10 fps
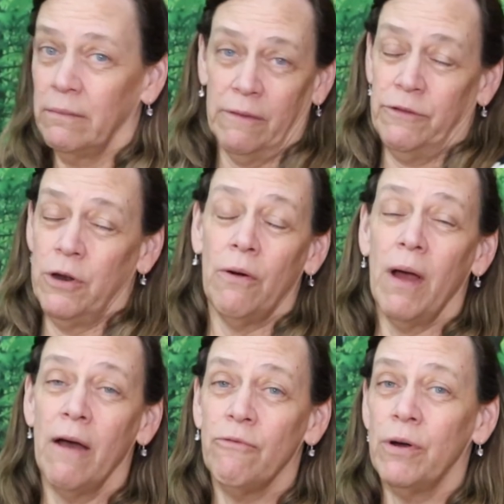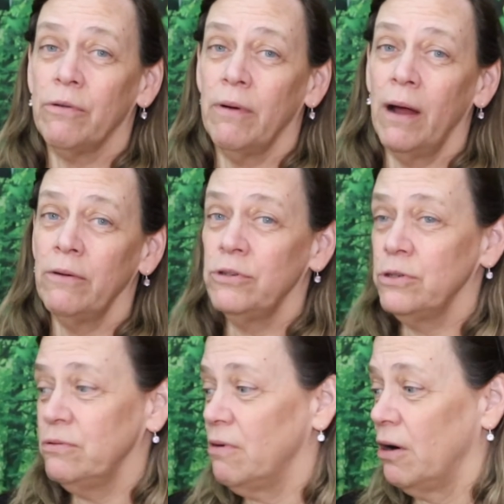If you don't have one around
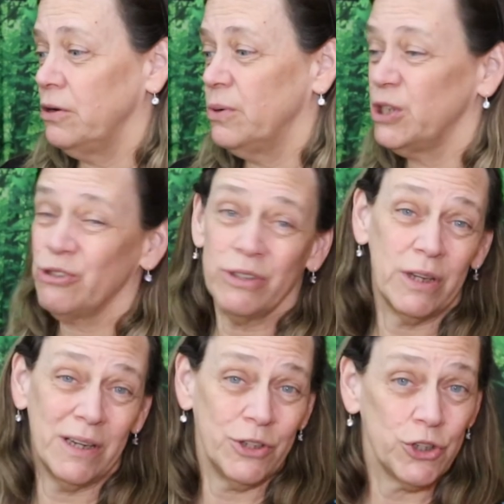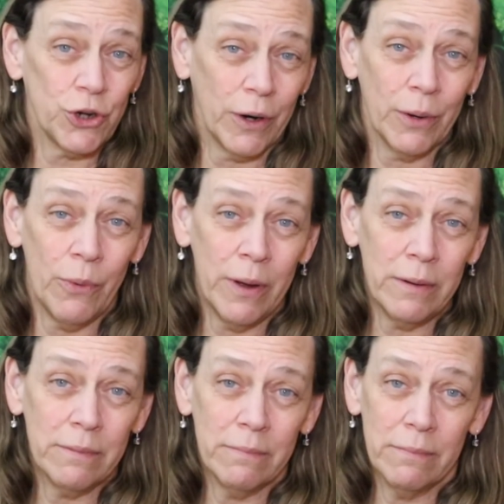you, are you interested in starting one?